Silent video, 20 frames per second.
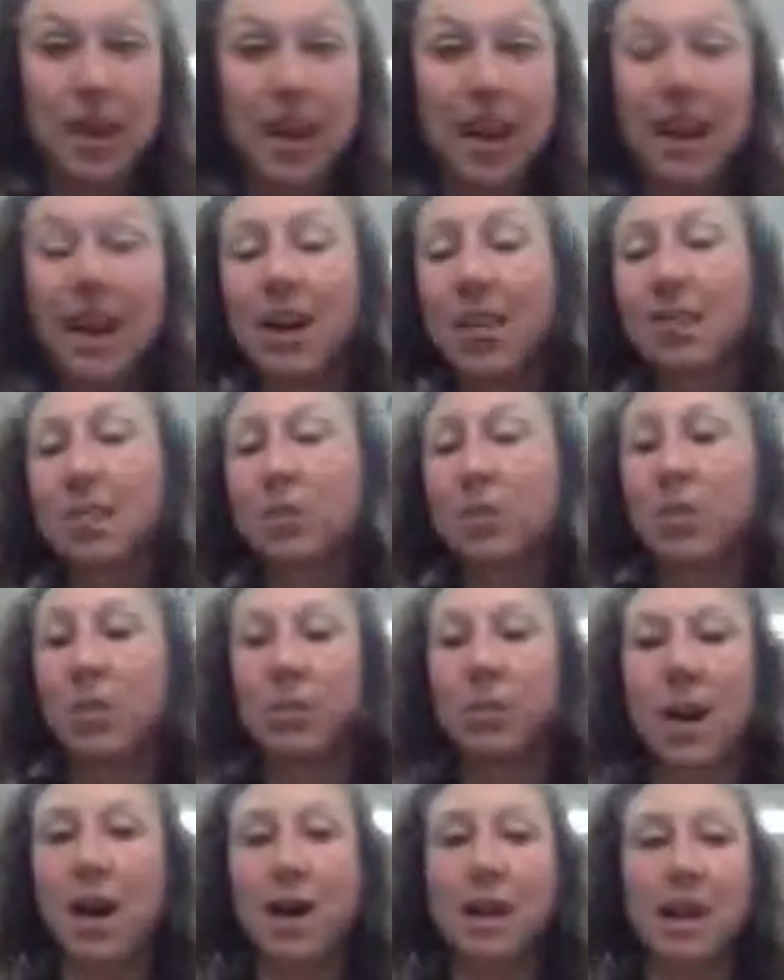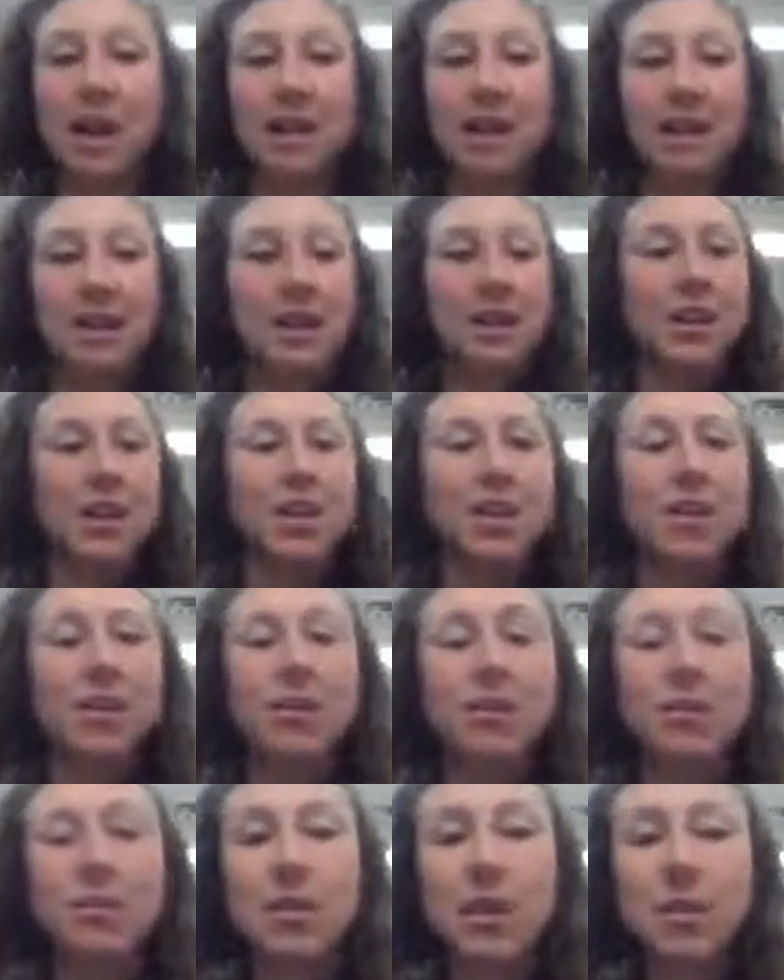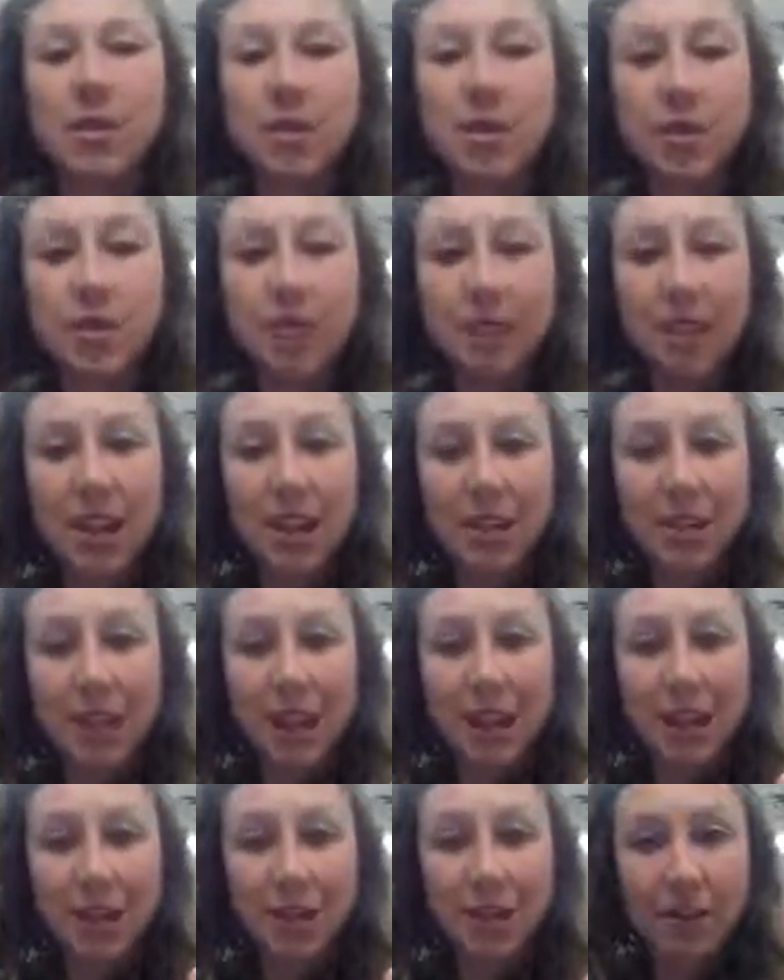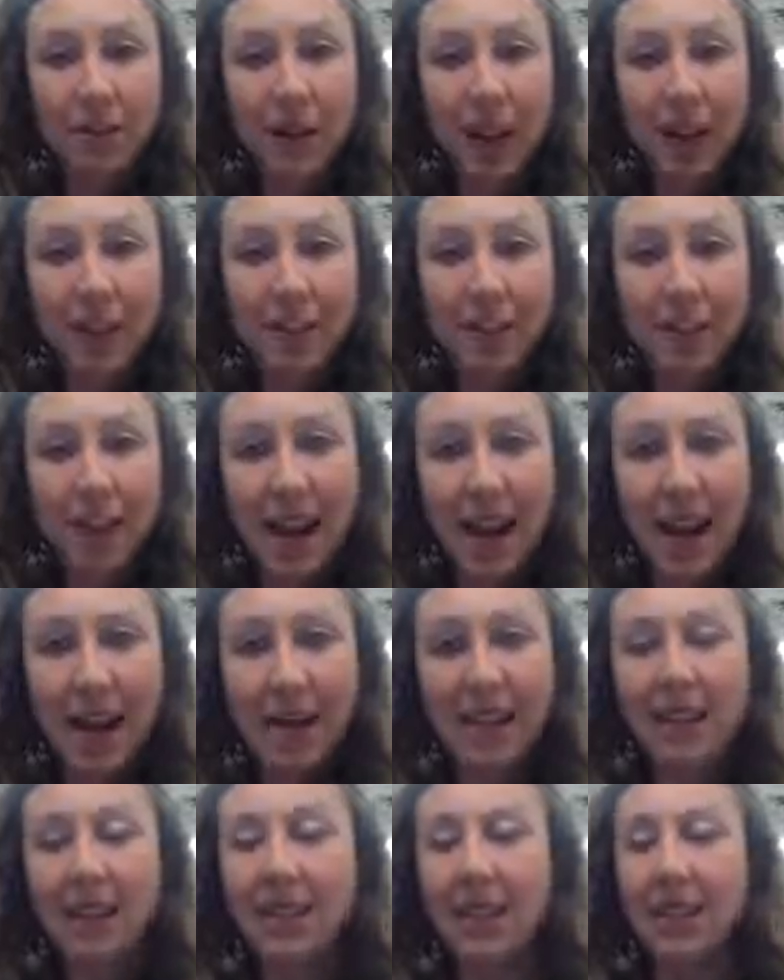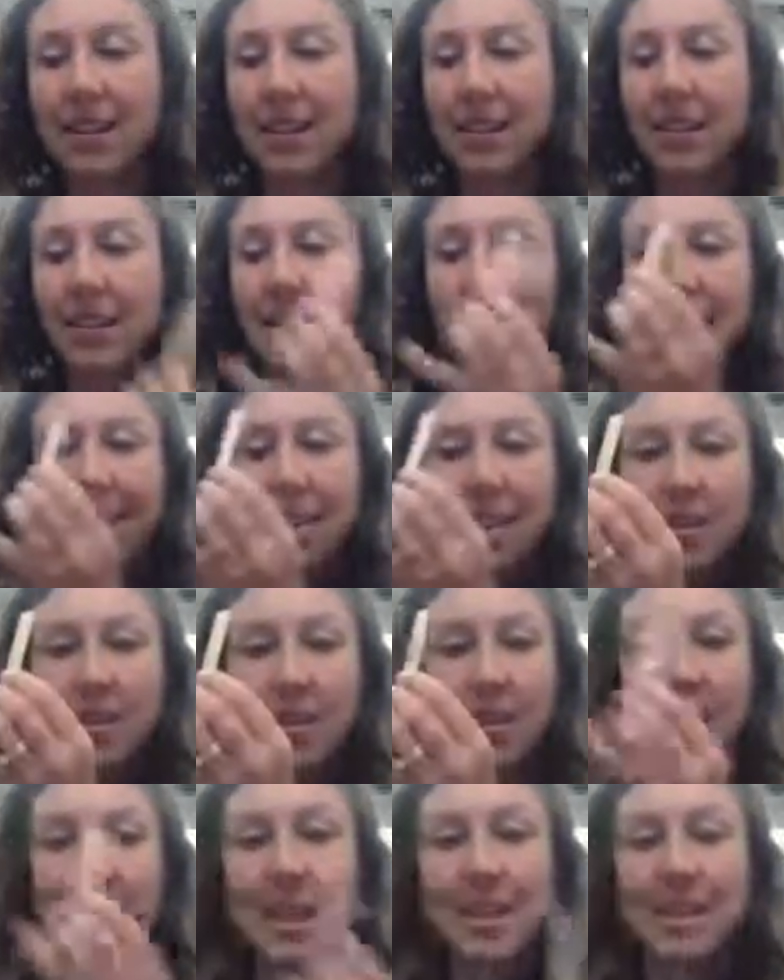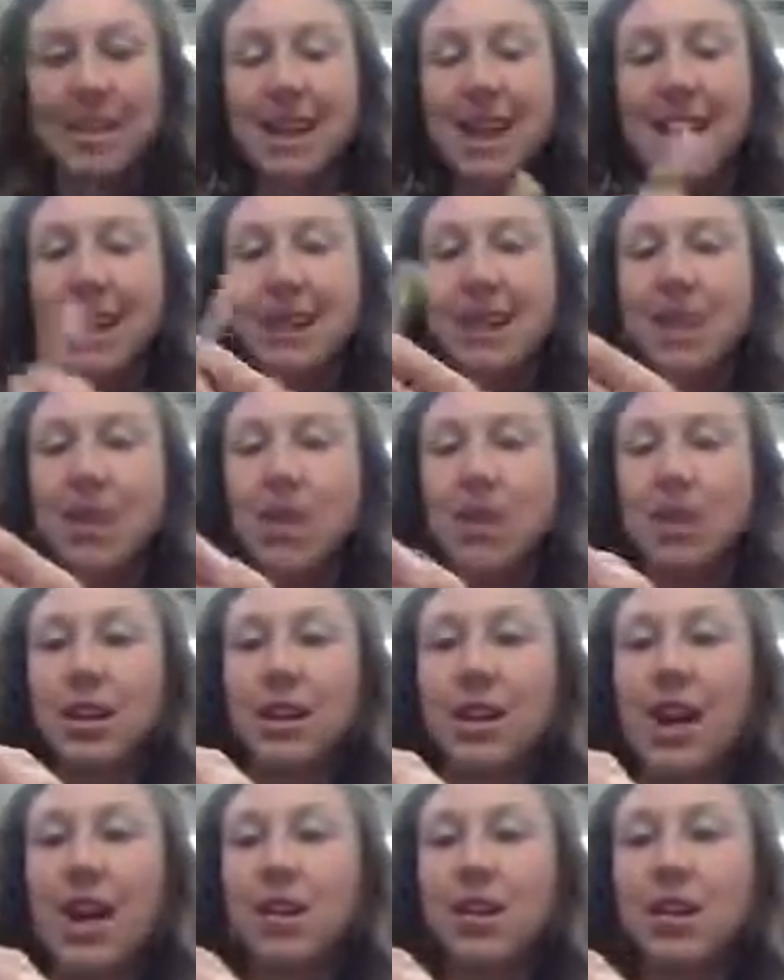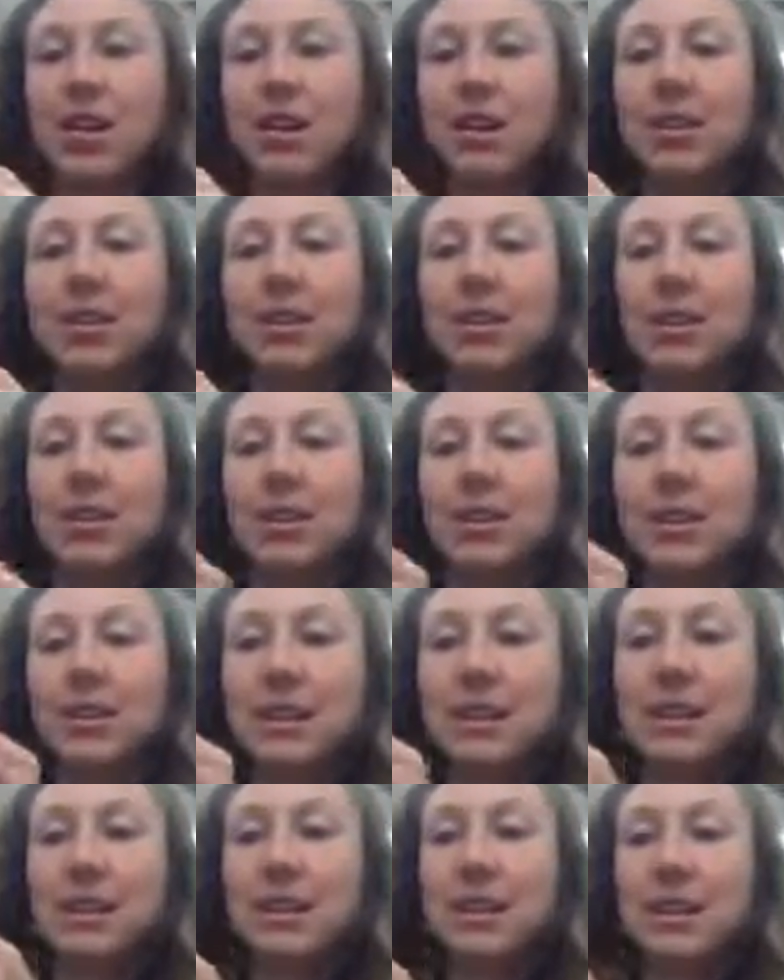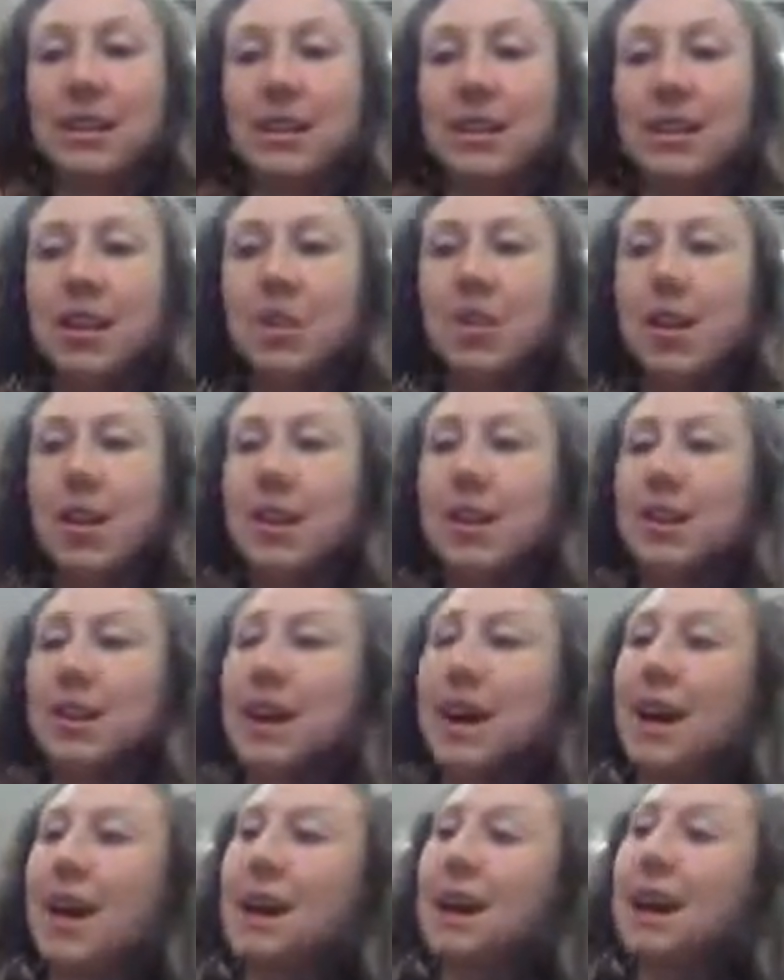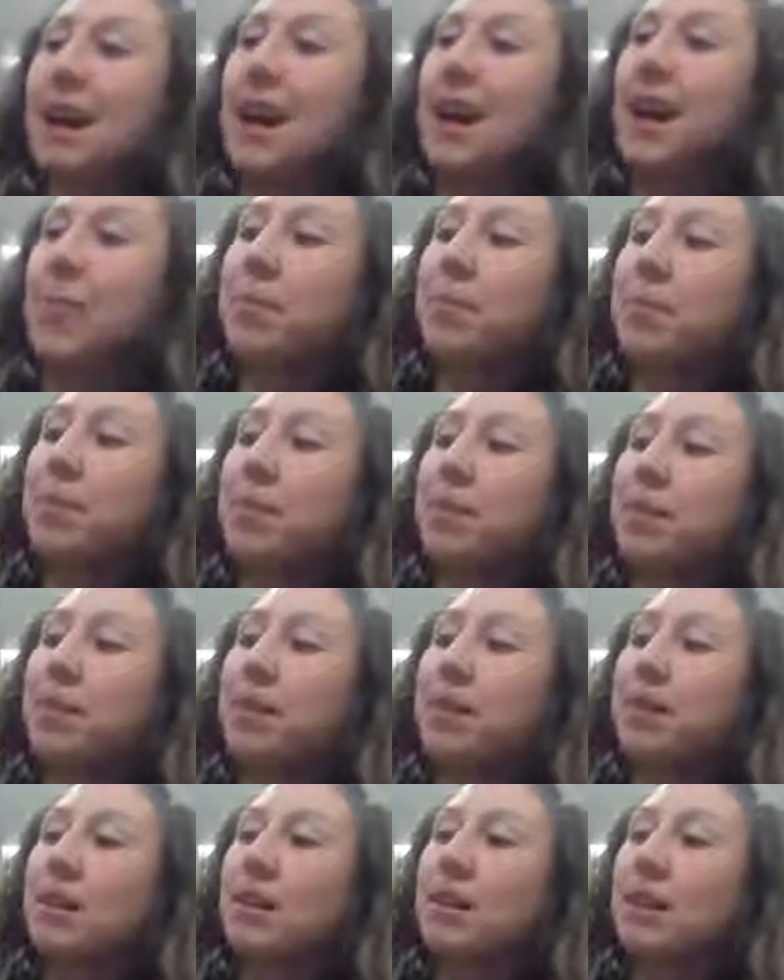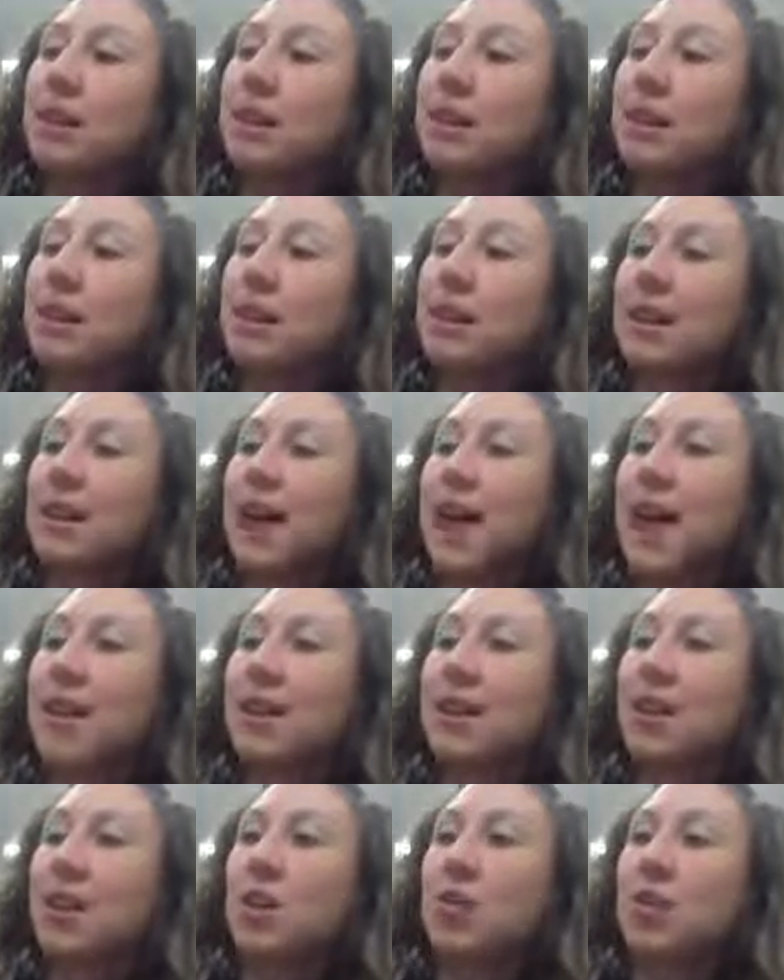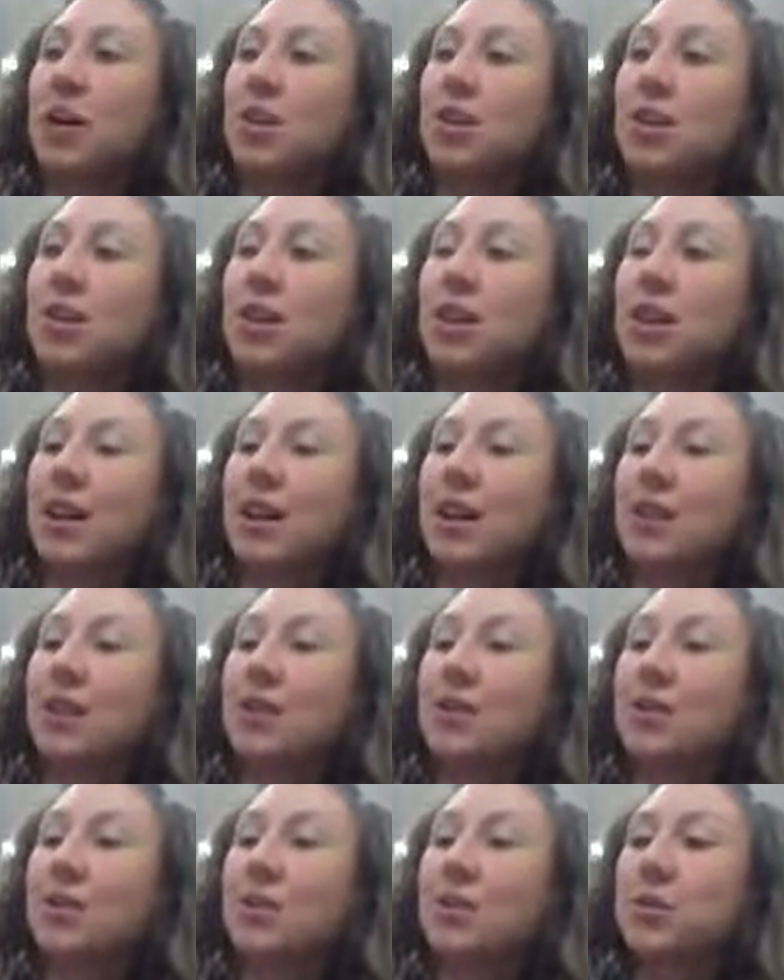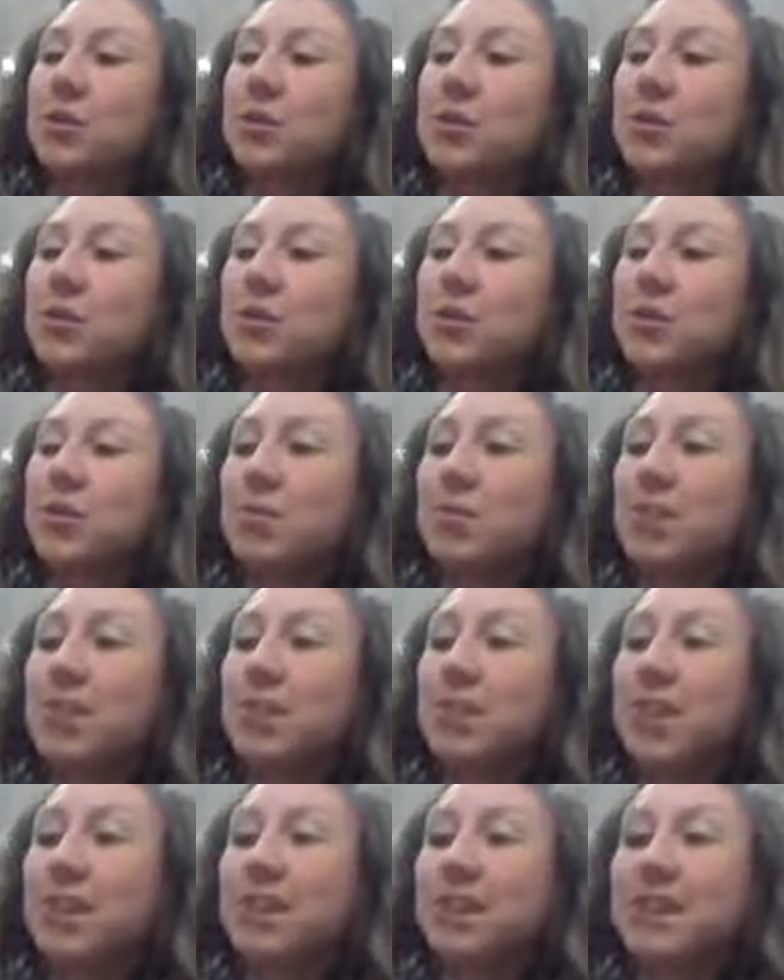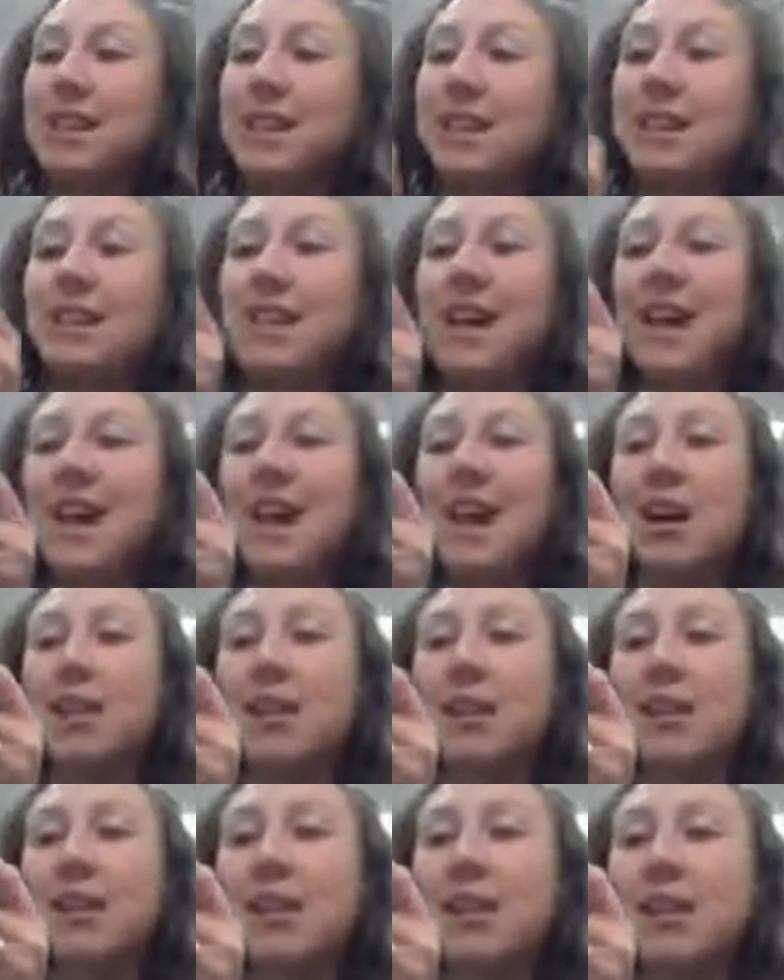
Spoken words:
And after you wet it, remember there's going to be the flat side and the flat side. They go together. You want to line it up. And then you want the screw to be facing down.